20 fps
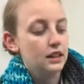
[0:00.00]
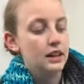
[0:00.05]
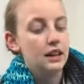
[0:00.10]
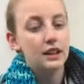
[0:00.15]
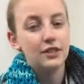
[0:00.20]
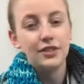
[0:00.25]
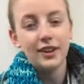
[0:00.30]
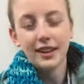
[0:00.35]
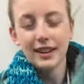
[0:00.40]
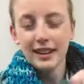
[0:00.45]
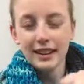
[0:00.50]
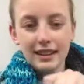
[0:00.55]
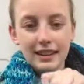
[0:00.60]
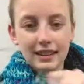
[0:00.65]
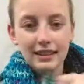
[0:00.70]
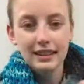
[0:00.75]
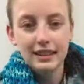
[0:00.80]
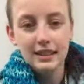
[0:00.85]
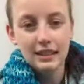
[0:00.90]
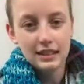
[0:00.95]
if I can get
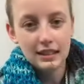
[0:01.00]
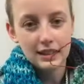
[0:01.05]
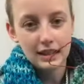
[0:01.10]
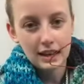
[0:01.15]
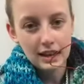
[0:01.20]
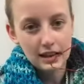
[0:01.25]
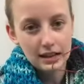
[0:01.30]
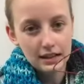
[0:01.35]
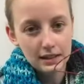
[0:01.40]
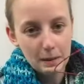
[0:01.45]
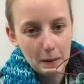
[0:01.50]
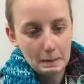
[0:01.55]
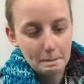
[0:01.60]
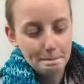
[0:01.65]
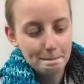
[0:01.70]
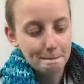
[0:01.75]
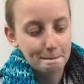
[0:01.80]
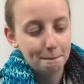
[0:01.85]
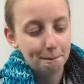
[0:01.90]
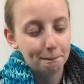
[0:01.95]
this done,
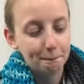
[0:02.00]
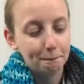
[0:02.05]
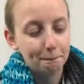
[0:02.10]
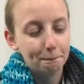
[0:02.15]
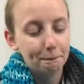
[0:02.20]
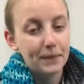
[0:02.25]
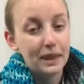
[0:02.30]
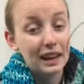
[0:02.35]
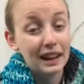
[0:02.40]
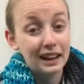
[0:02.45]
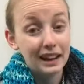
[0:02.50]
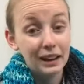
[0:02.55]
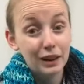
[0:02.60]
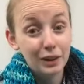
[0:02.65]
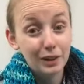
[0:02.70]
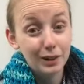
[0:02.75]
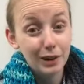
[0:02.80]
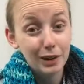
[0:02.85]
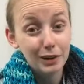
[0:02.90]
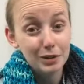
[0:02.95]
I can
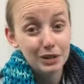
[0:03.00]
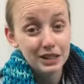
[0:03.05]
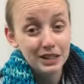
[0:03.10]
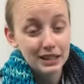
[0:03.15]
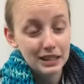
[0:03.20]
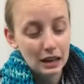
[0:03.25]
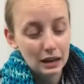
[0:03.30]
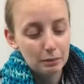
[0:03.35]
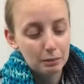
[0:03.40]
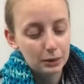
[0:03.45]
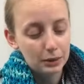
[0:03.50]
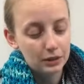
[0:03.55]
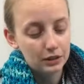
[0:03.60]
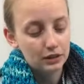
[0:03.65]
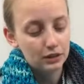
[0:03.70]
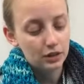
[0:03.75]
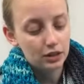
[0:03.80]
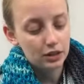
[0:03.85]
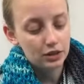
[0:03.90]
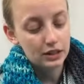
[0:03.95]
go out to sample
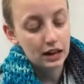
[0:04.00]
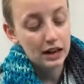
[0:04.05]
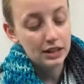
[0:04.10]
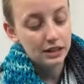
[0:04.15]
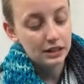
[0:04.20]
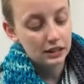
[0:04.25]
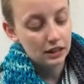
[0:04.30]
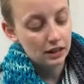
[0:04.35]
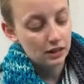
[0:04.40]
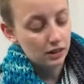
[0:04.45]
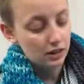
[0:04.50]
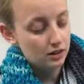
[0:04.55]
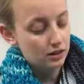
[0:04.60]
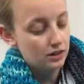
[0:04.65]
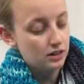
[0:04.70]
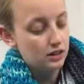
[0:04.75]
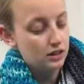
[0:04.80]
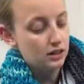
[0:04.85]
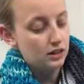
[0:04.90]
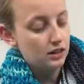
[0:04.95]
or test
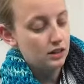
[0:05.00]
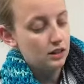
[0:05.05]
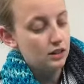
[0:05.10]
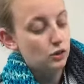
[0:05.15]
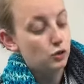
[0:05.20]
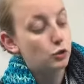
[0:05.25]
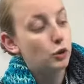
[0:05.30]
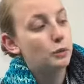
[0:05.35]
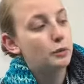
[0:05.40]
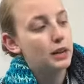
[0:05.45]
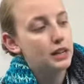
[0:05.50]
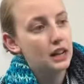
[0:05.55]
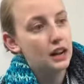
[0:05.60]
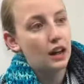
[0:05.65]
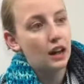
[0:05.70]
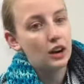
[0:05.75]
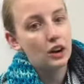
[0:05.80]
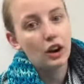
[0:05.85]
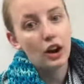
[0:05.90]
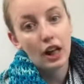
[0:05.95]
knitters, well, my tech
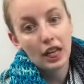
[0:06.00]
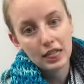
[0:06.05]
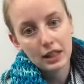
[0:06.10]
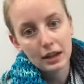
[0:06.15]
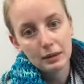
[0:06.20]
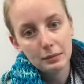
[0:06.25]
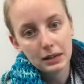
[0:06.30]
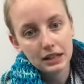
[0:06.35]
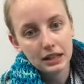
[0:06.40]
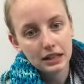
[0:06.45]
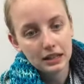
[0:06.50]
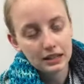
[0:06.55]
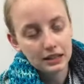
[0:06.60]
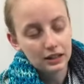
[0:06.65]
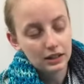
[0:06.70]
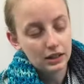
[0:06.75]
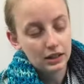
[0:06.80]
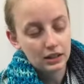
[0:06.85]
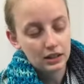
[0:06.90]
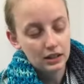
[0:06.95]
editor and then my test
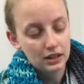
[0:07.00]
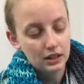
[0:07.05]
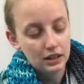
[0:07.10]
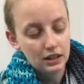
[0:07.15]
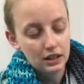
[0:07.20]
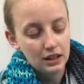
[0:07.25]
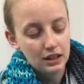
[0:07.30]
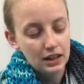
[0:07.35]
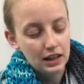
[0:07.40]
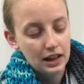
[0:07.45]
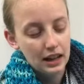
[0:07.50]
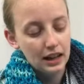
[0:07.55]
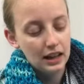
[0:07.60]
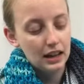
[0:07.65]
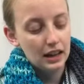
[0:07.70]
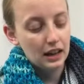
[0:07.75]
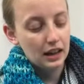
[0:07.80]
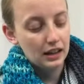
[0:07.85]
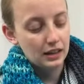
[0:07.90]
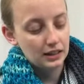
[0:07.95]
knitters,
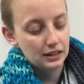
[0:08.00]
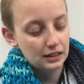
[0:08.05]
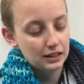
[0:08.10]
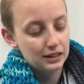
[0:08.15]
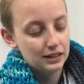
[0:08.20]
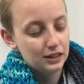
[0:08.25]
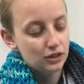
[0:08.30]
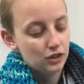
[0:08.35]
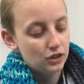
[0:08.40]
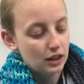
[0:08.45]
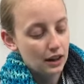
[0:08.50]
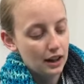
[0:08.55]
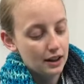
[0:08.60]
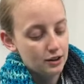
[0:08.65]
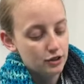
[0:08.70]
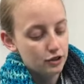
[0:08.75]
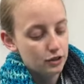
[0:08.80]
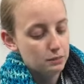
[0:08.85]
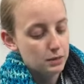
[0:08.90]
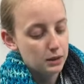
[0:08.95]
and this could
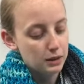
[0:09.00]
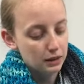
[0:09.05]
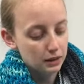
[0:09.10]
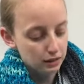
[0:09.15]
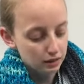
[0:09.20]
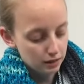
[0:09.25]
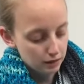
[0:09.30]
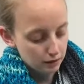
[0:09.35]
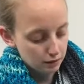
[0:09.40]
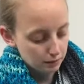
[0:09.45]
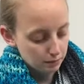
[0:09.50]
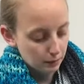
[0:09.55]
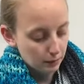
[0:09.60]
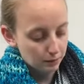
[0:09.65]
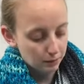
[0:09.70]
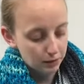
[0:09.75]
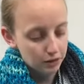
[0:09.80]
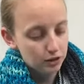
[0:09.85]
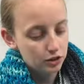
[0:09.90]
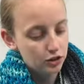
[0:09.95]
actually be
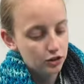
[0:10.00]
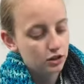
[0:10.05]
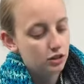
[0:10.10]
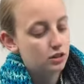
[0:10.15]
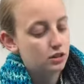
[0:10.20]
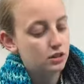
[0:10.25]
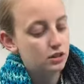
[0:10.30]
published